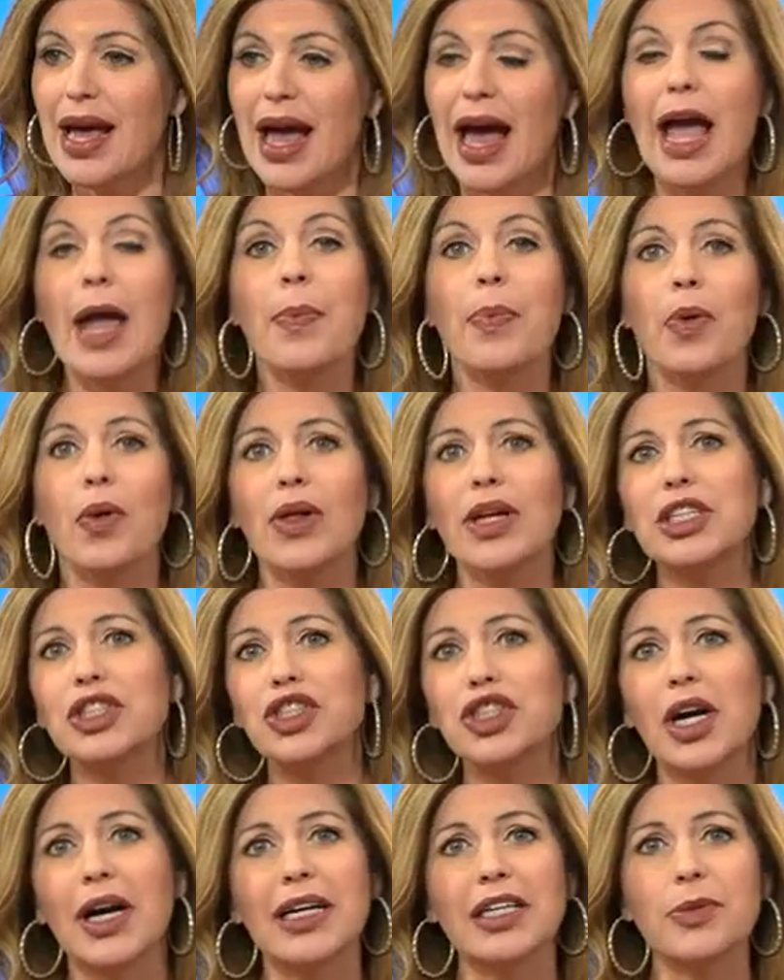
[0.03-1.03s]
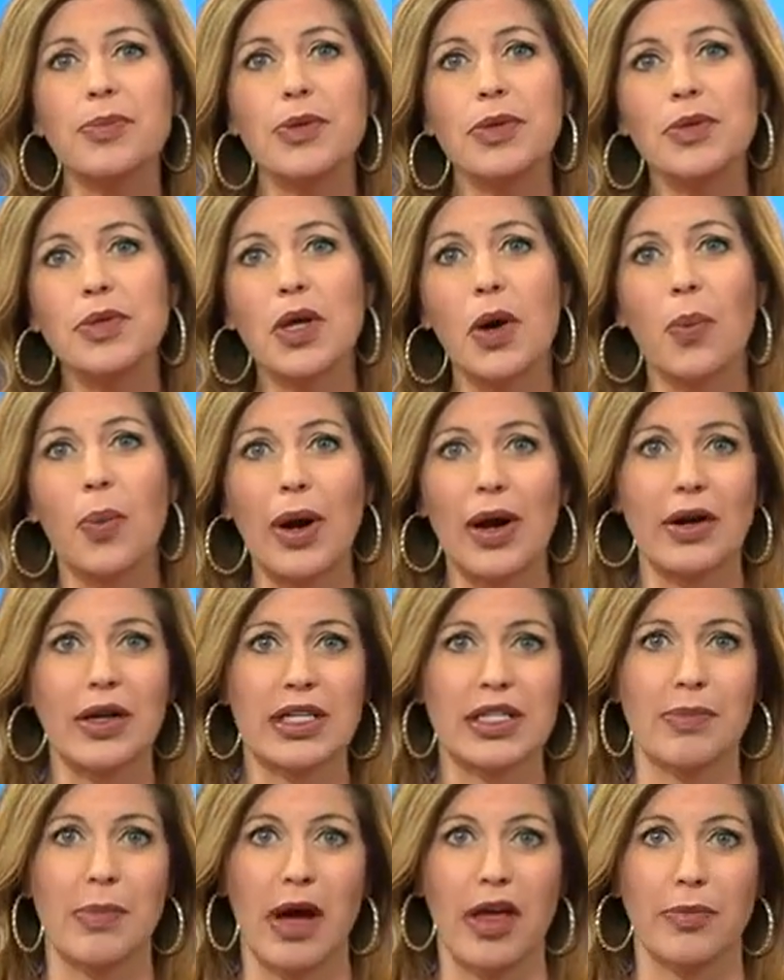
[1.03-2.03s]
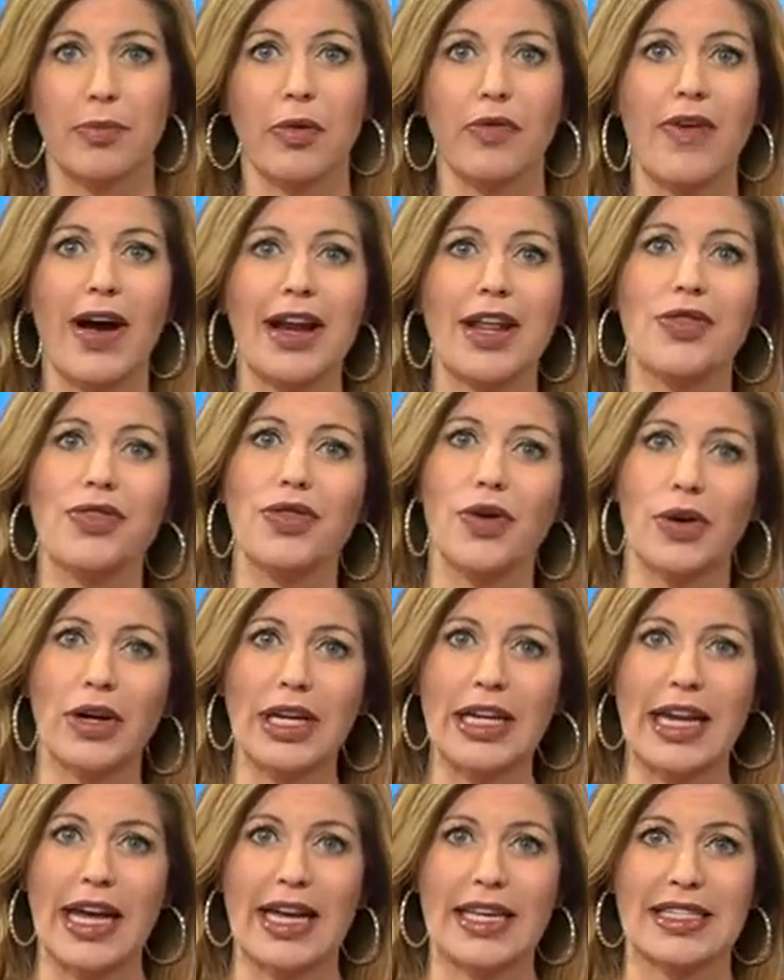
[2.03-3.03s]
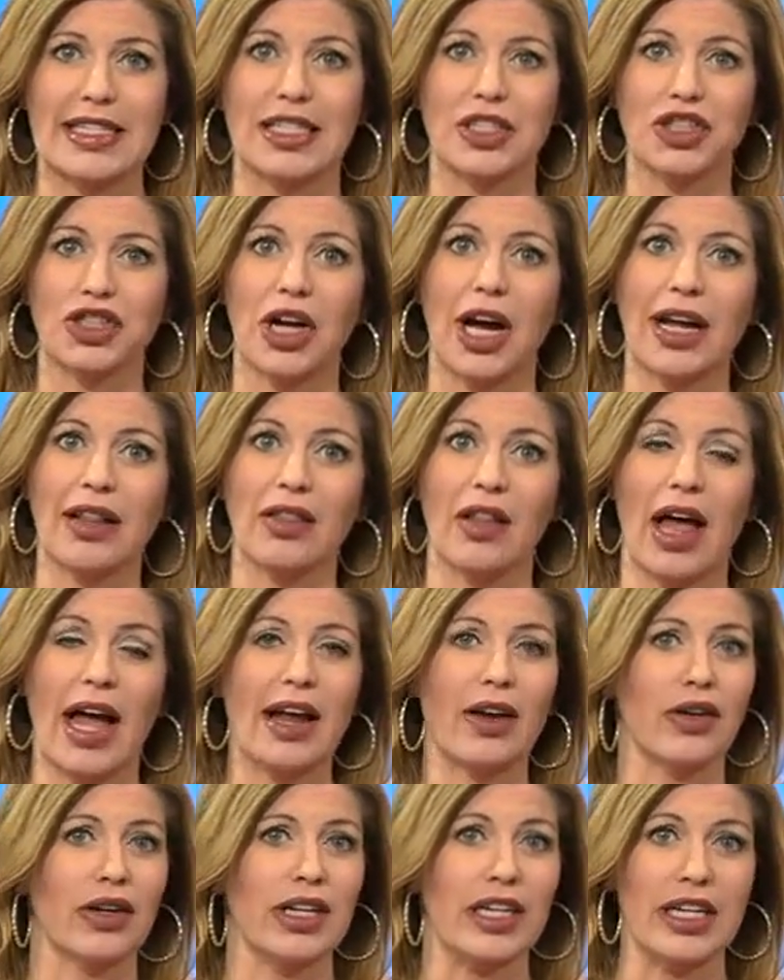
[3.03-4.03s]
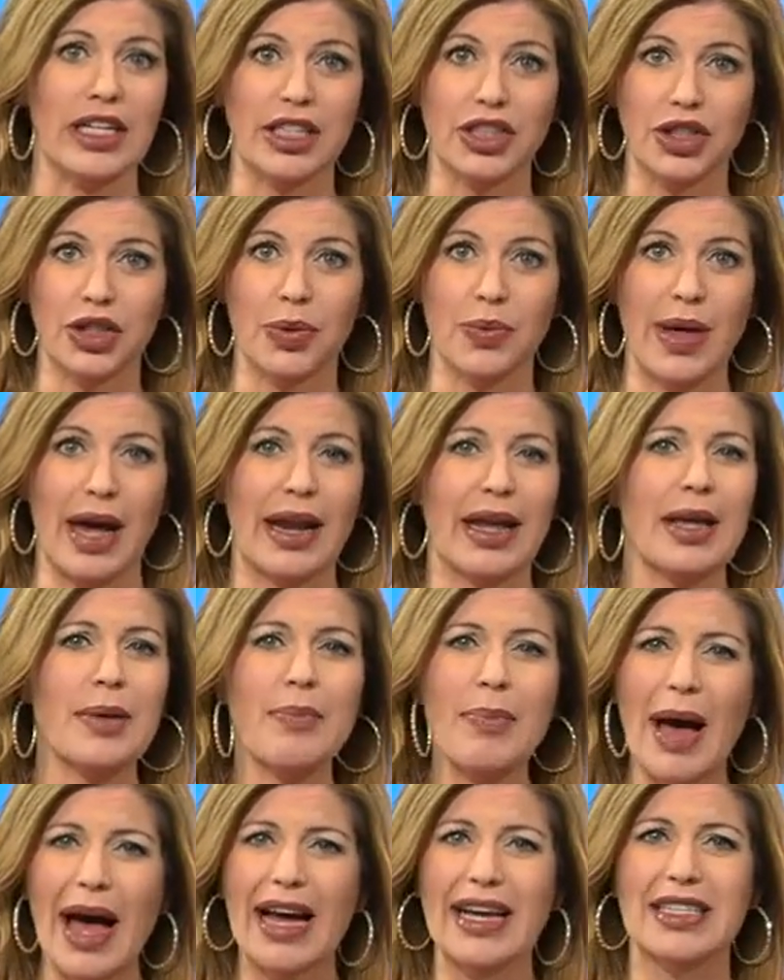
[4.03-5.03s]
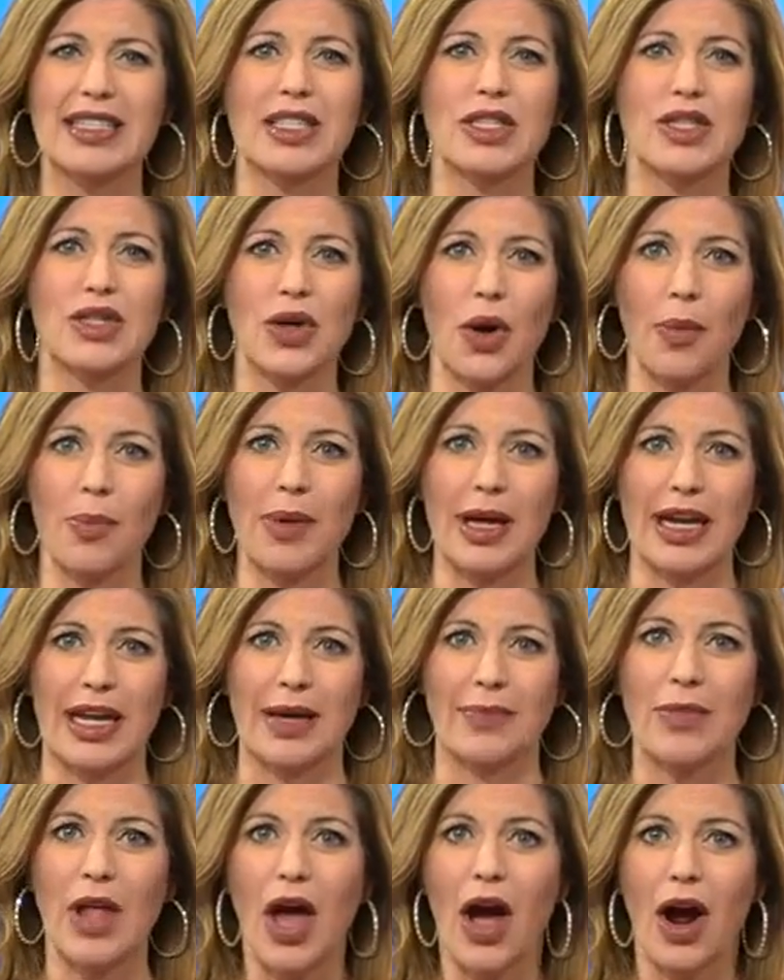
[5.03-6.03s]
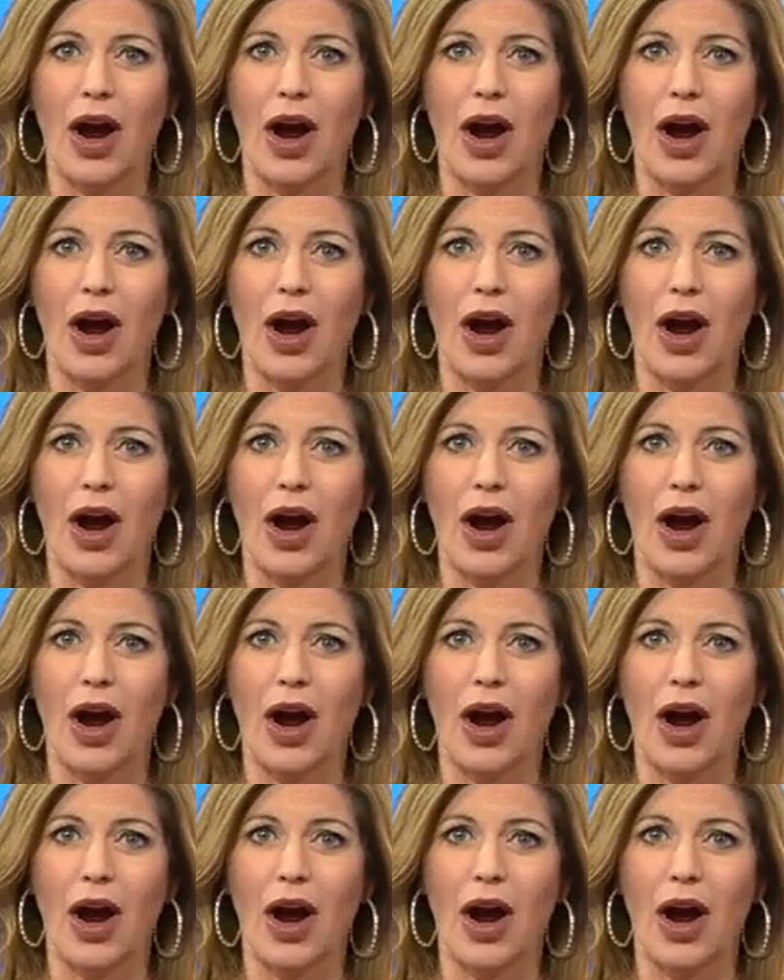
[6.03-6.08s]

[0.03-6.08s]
April is Child Abuse Awareness Month, providing 30 days to shine light on an issue that impacts so many.